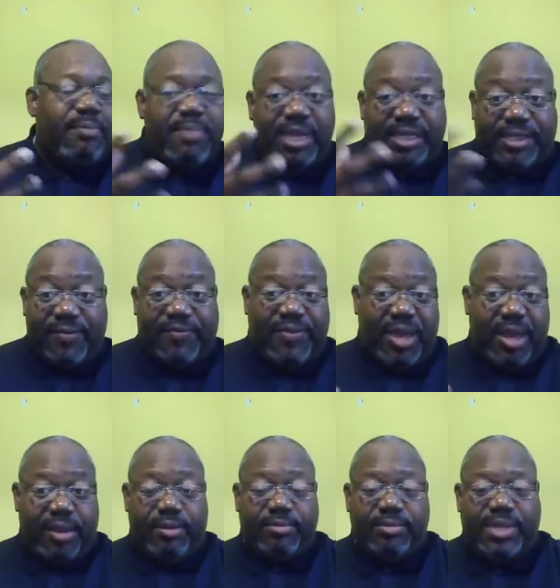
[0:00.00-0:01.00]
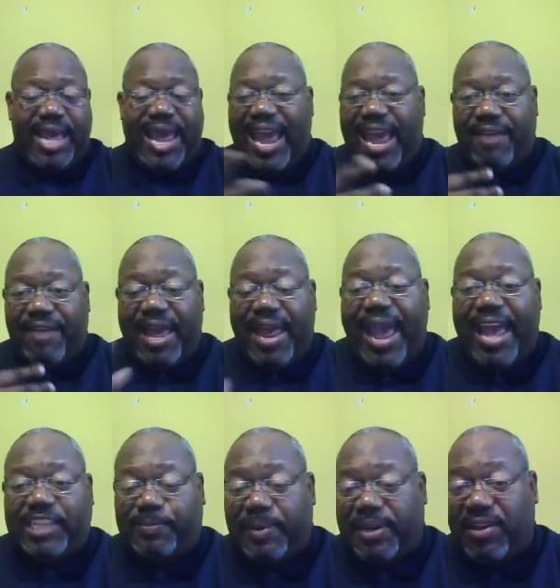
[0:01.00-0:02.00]
in the midst of fear to have the
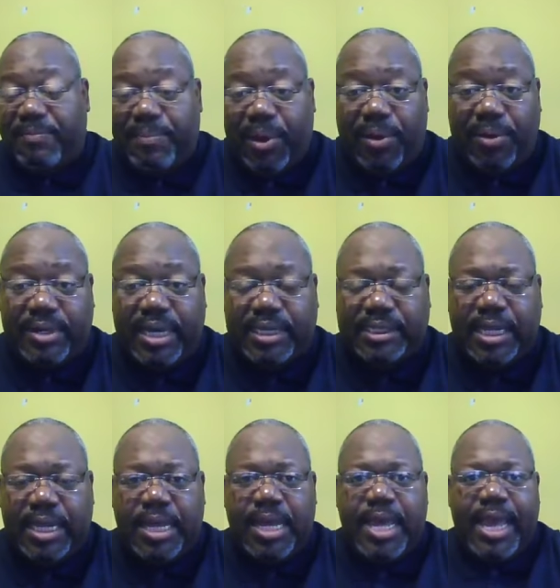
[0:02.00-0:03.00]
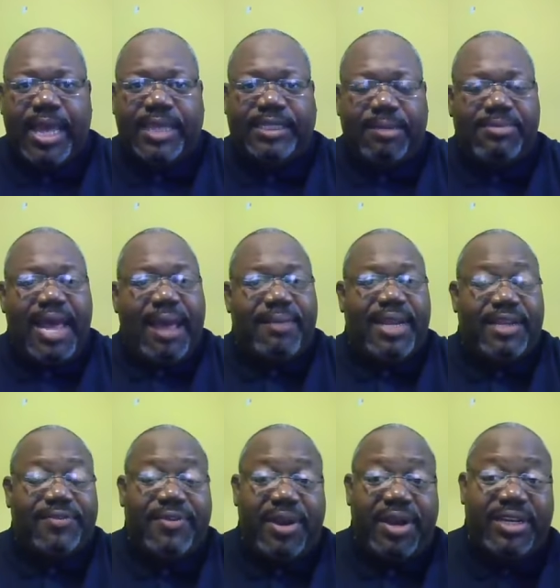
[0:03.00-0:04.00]
aspect of boldness, and sometimes
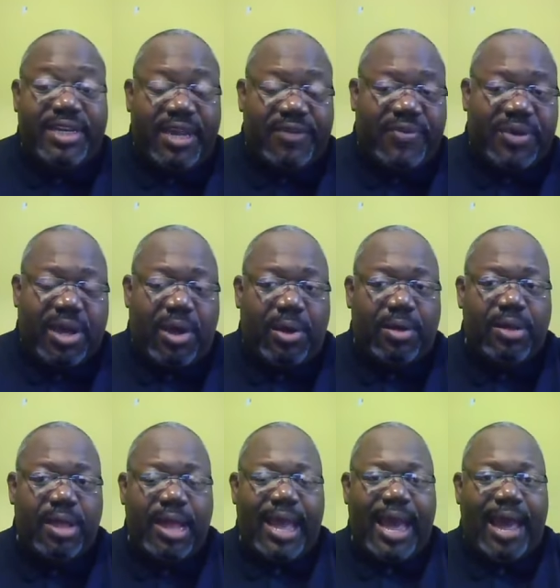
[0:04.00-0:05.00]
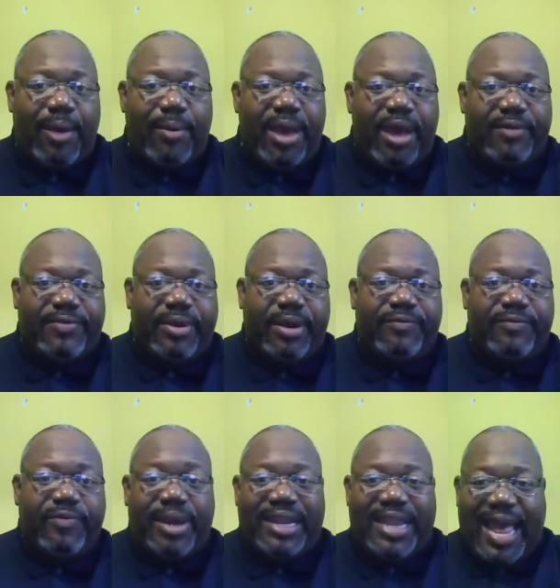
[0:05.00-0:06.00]
it is very difficult. However,
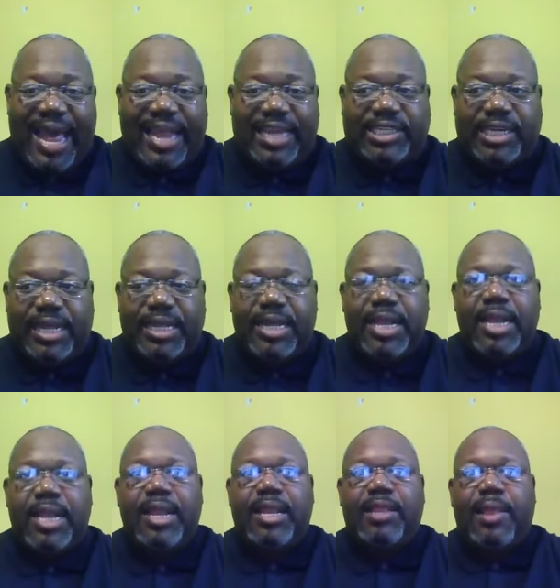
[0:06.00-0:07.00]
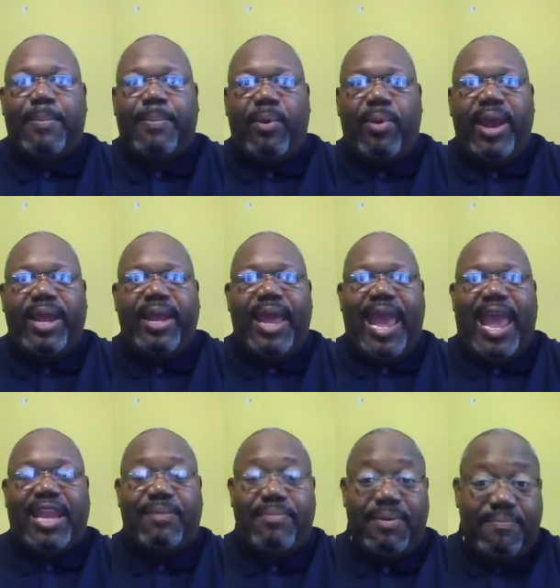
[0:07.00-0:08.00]
for Elijah, the point
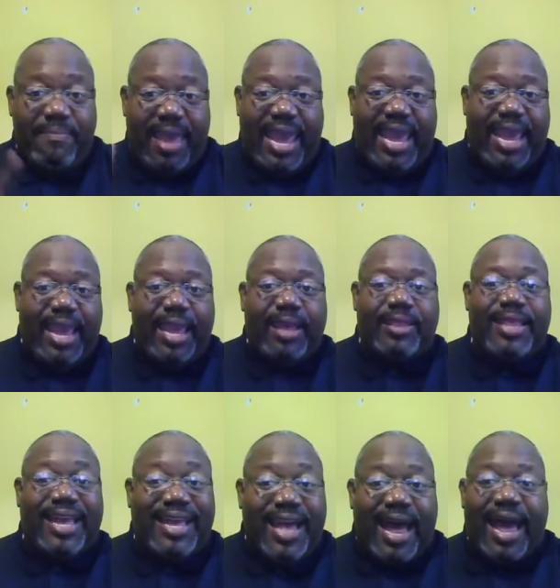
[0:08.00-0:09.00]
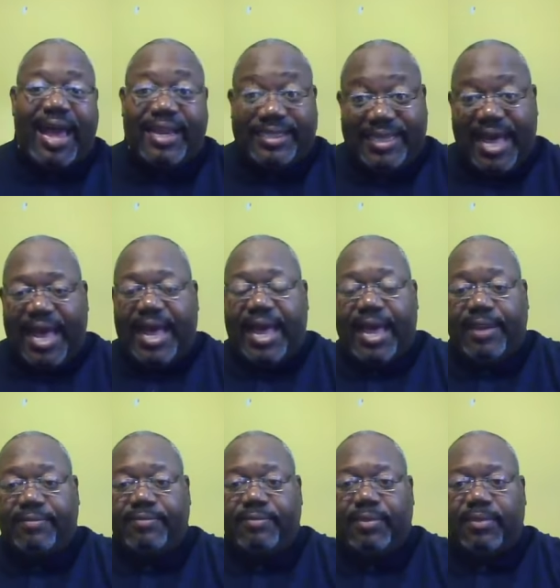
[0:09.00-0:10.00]
had to be made that God is
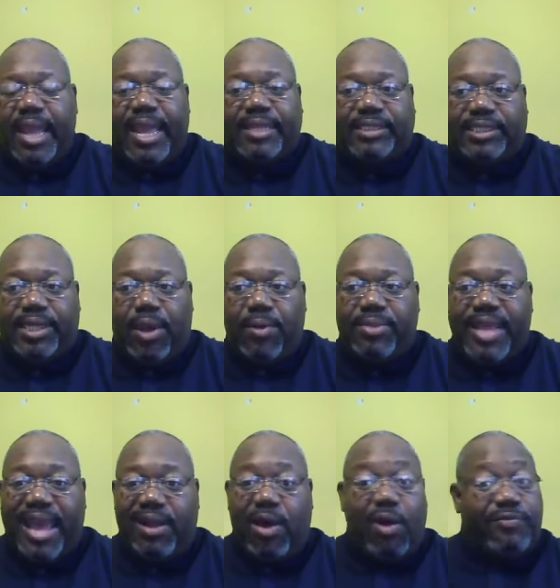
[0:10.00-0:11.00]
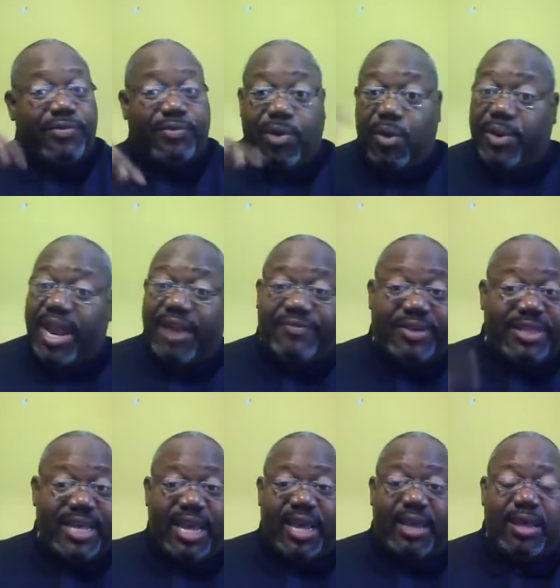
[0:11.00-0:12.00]
God, and so that overrode
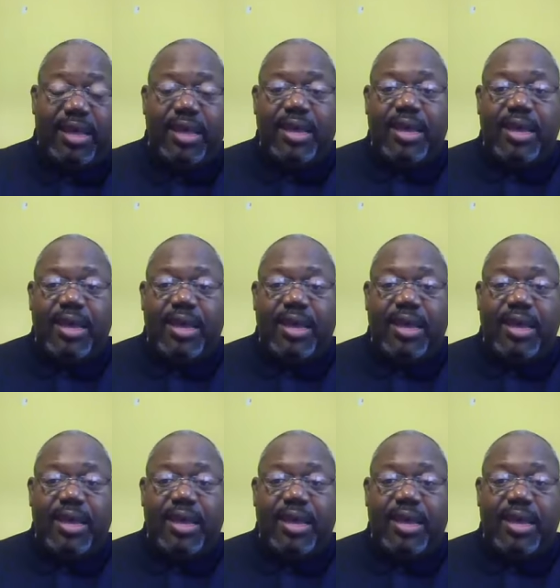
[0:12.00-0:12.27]
everything.